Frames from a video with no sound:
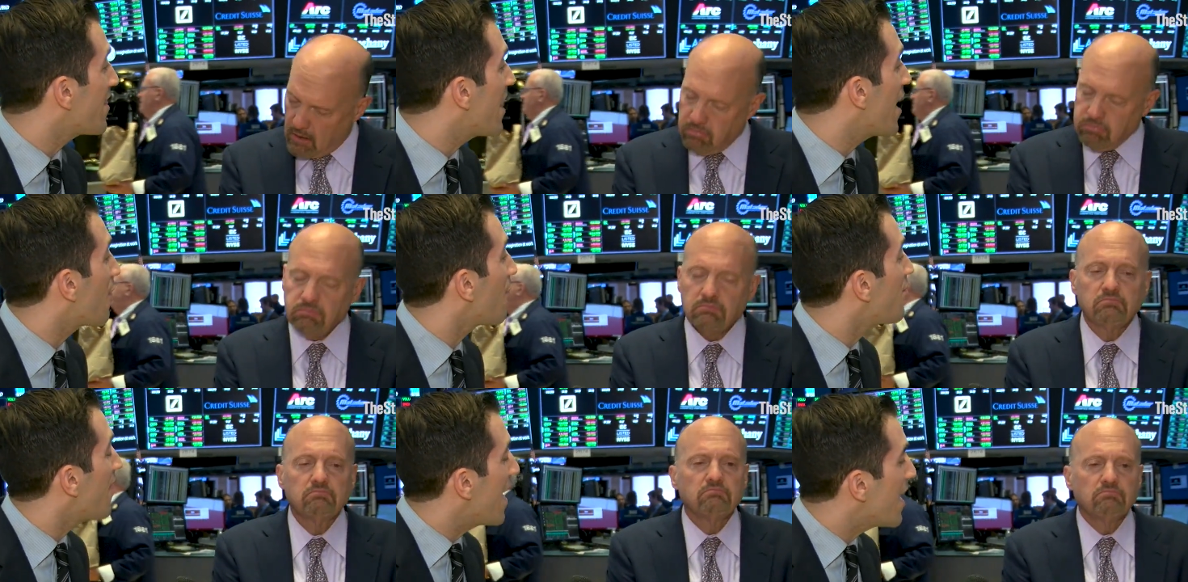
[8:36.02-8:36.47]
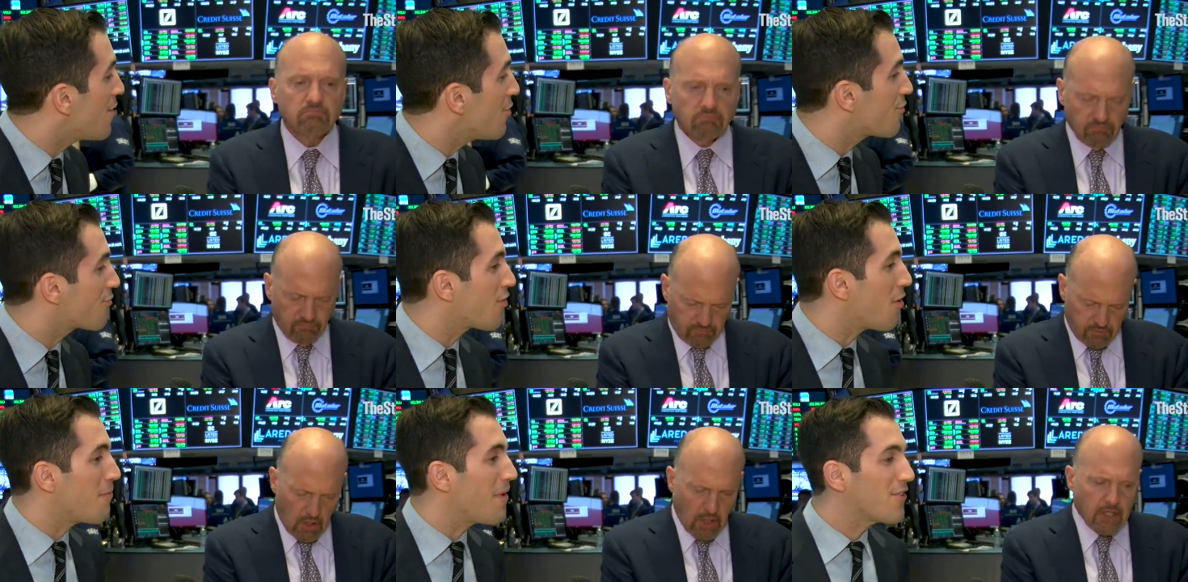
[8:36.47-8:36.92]
Speaker 1: leave you. it there. Thank
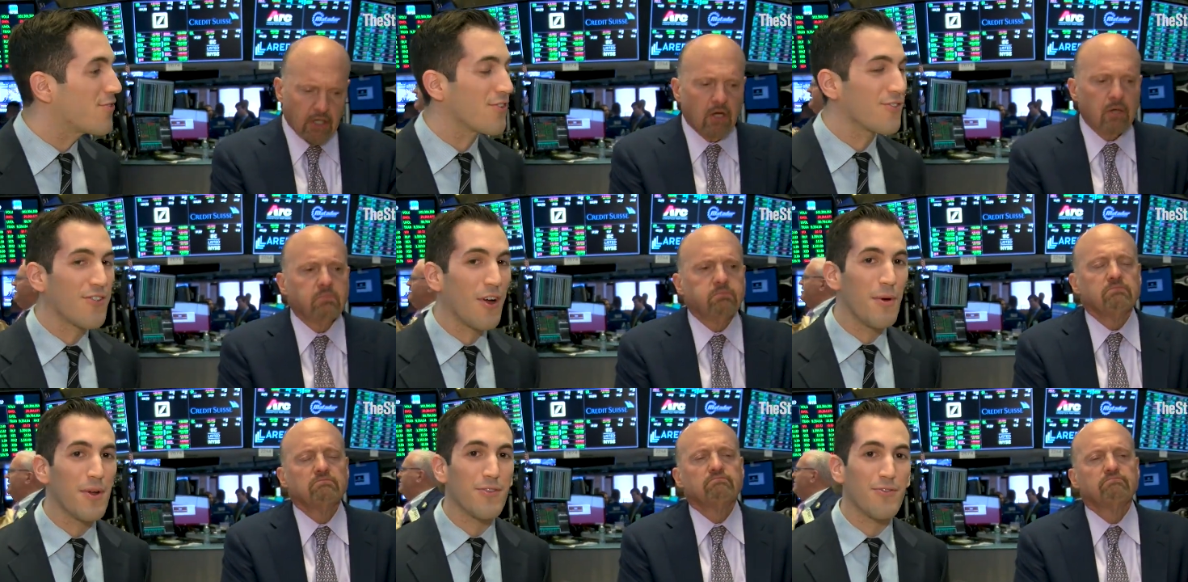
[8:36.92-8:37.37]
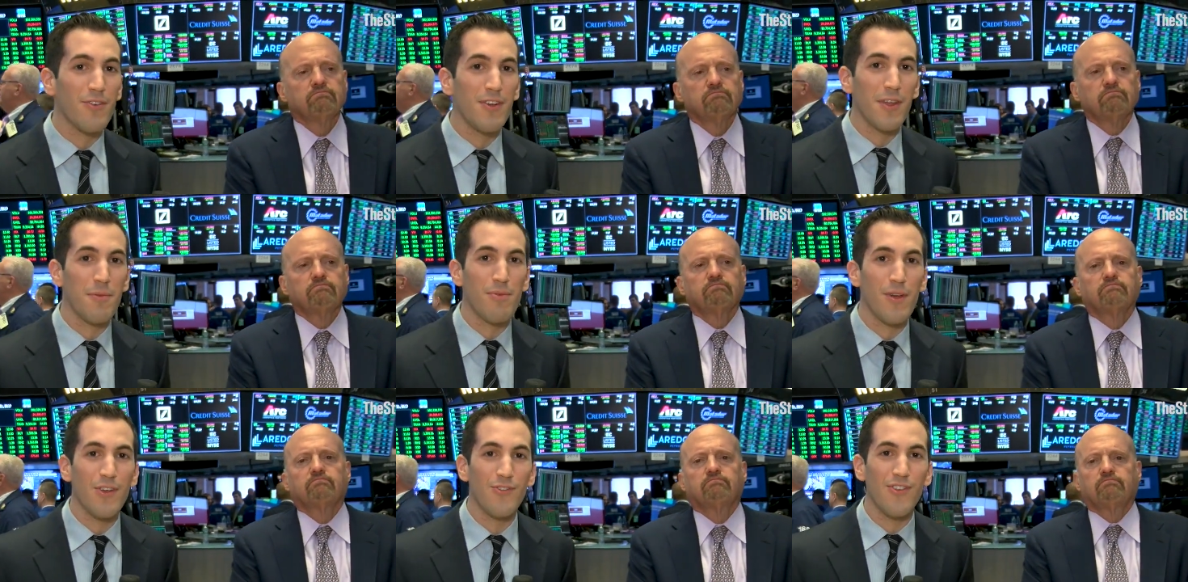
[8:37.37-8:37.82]
you so Very much. Good. As always,
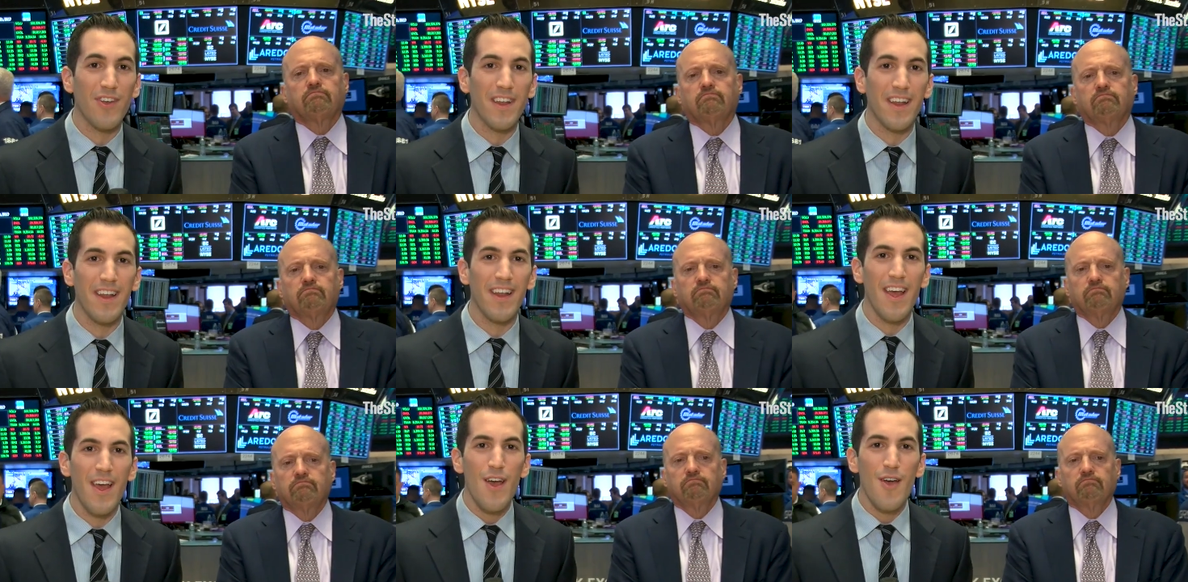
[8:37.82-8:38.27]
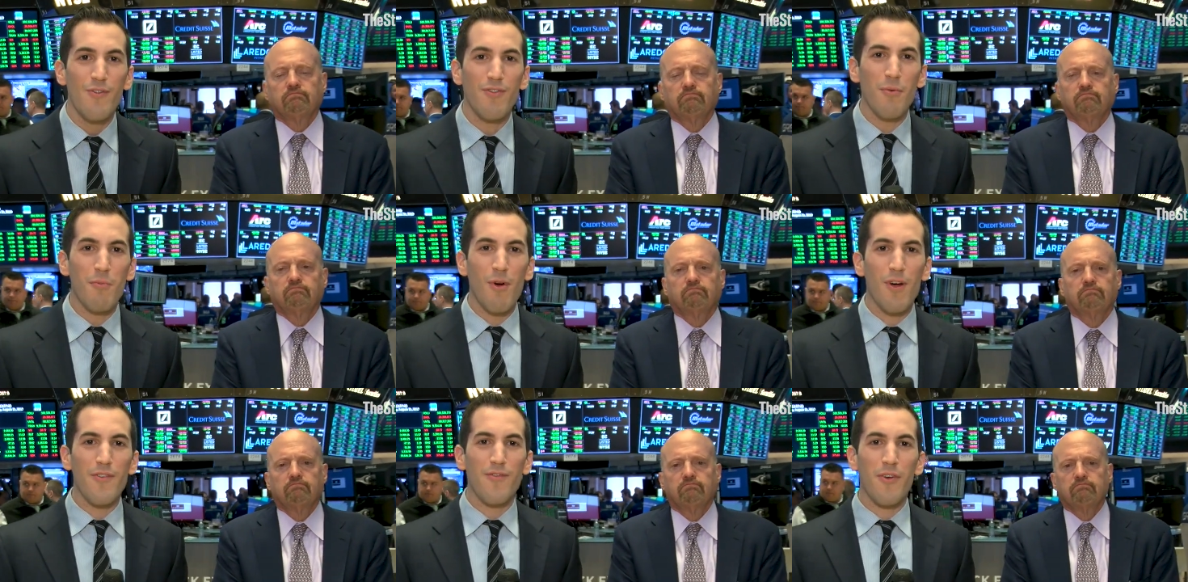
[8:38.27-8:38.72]
really appreciate it.
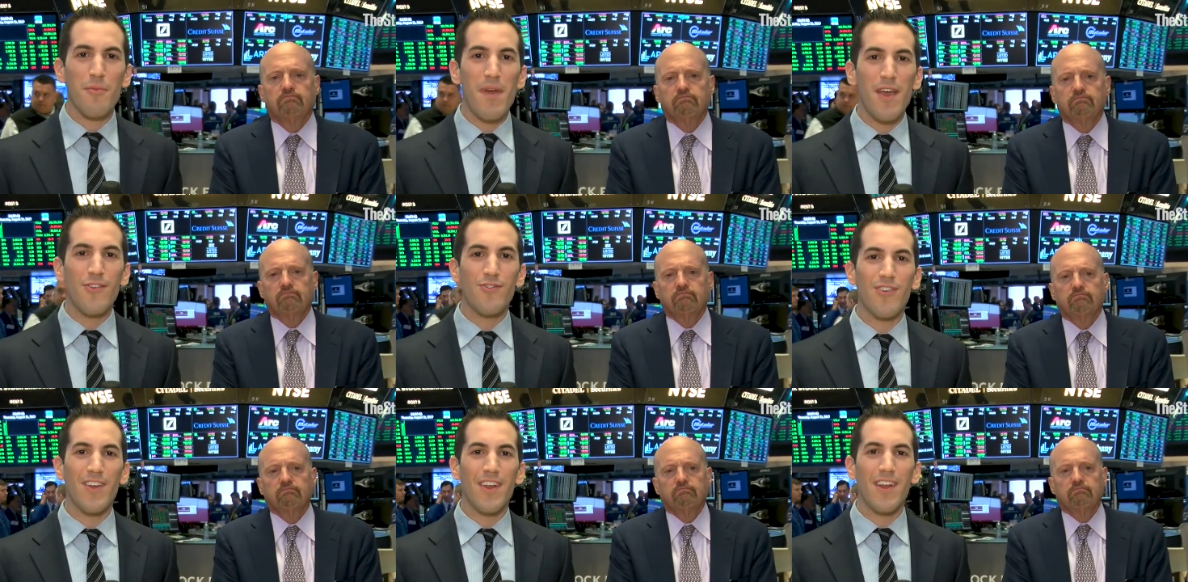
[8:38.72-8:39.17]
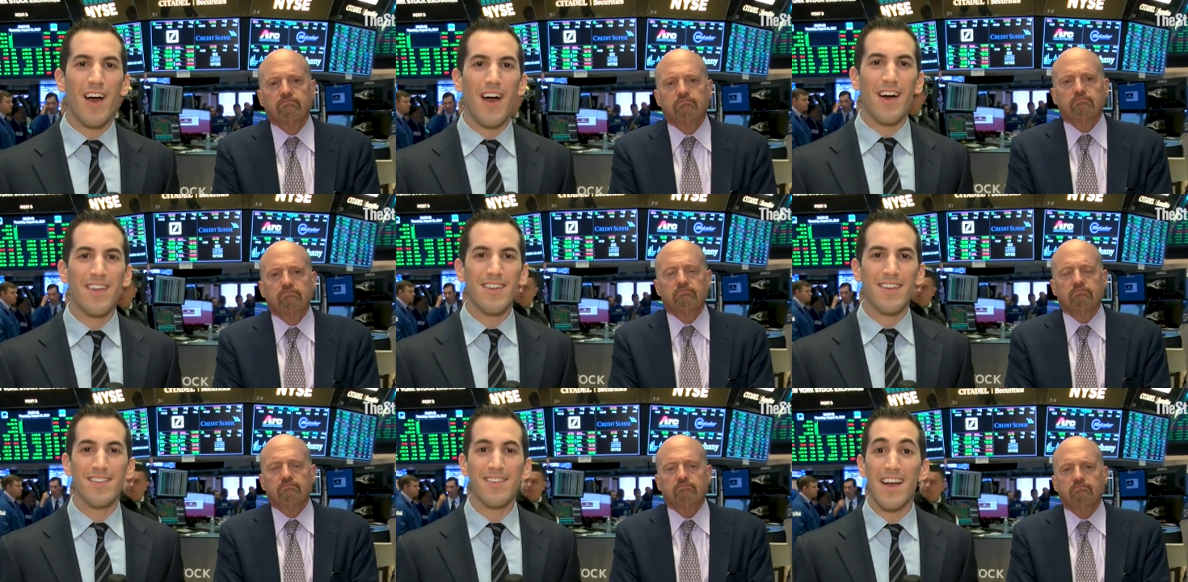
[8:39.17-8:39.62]
For more information
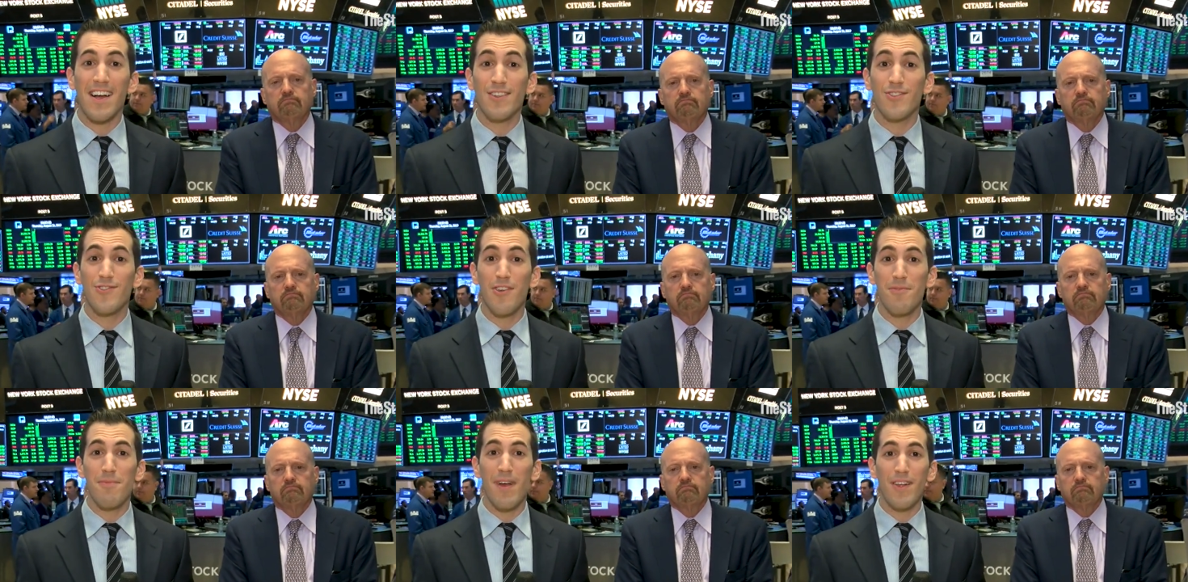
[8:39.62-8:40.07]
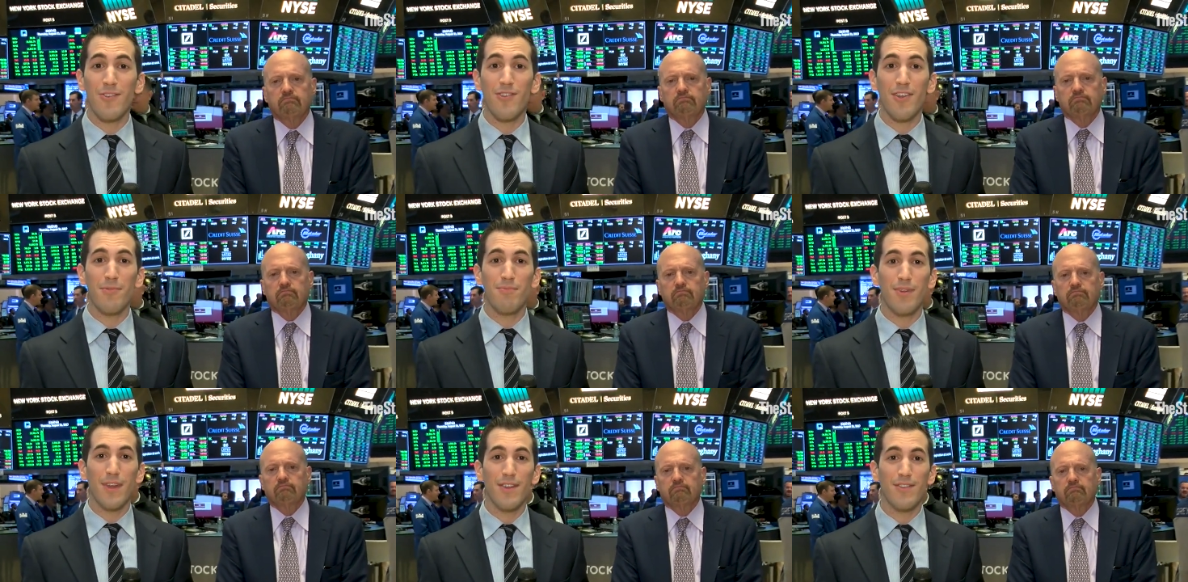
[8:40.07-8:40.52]
on the stocks Jim
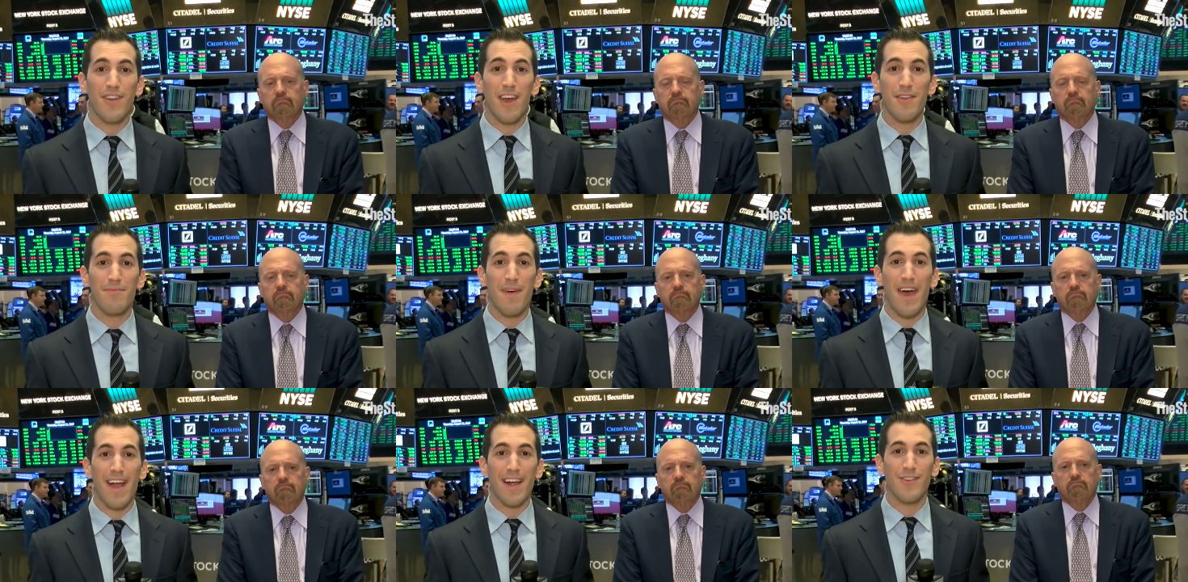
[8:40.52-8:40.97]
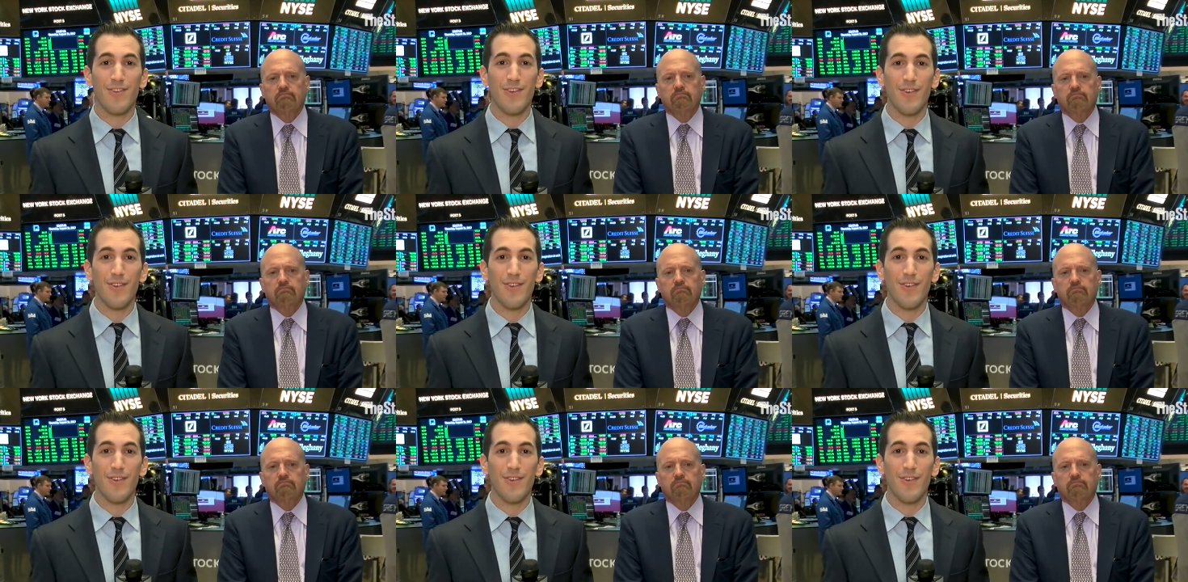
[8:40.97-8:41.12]
mentioned, please head back